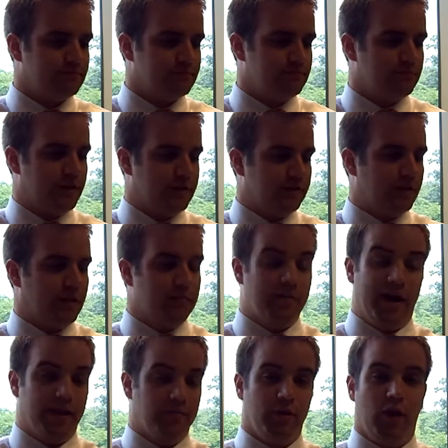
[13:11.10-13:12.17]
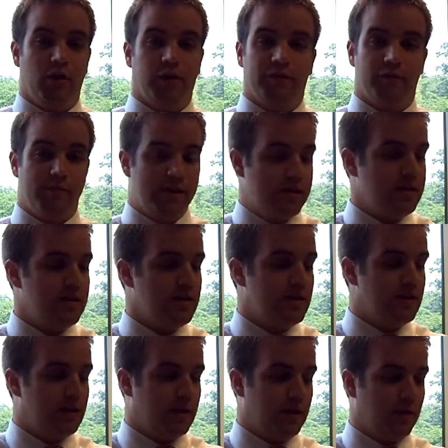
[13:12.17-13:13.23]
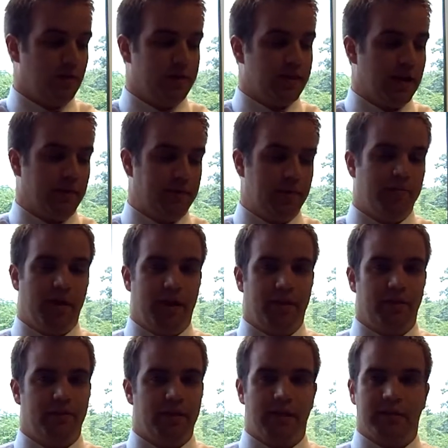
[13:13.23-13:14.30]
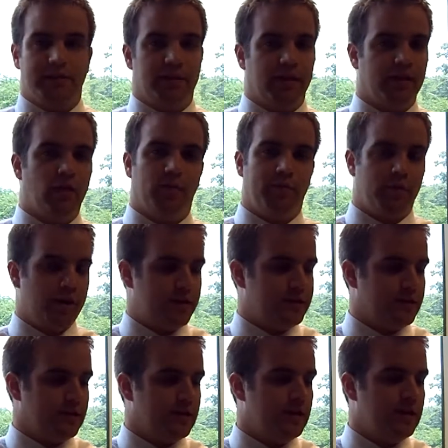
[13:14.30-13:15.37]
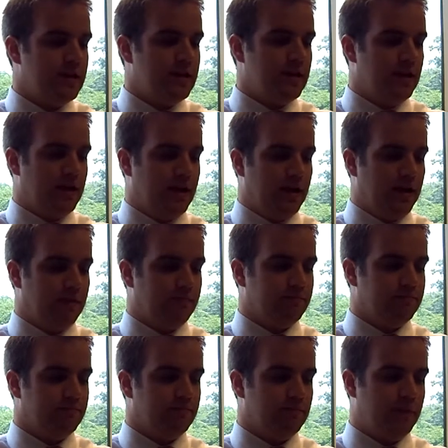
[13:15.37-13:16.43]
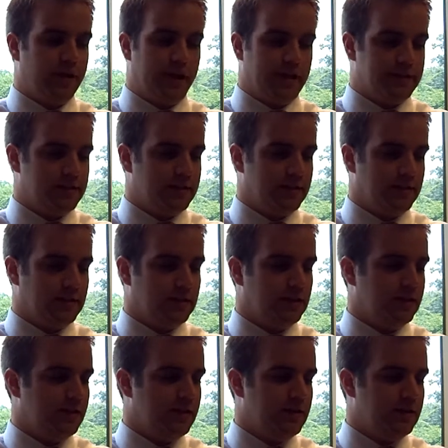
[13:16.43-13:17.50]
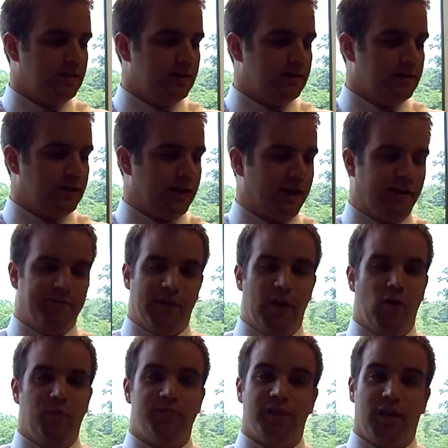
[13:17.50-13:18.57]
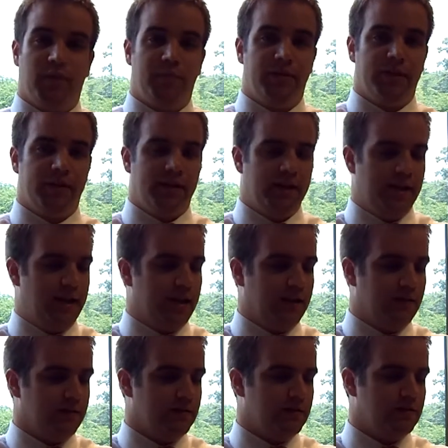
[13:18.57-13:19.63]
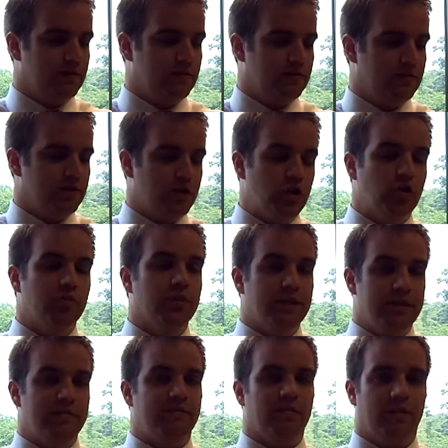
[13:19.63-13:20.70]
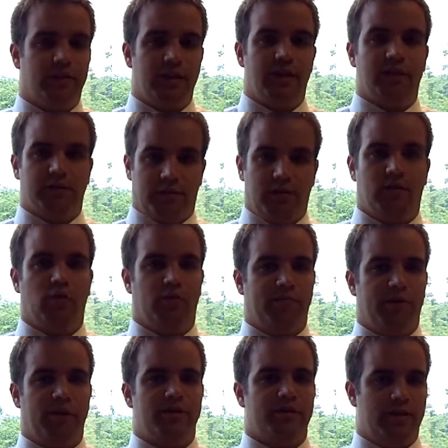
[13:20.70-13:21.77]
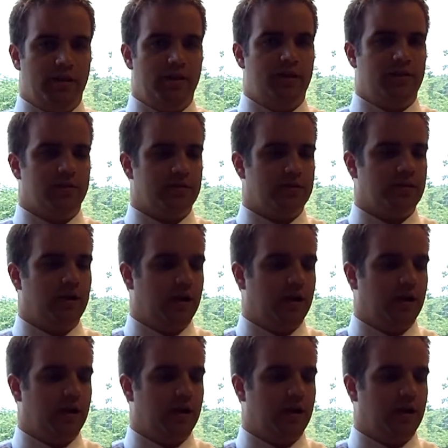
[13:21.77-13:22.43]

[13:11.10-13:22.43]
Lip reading: really mind-blowing for me with OmniPod or the Insulet Corporation, but I still have my hopes up and do believe that the Insulet Corporation is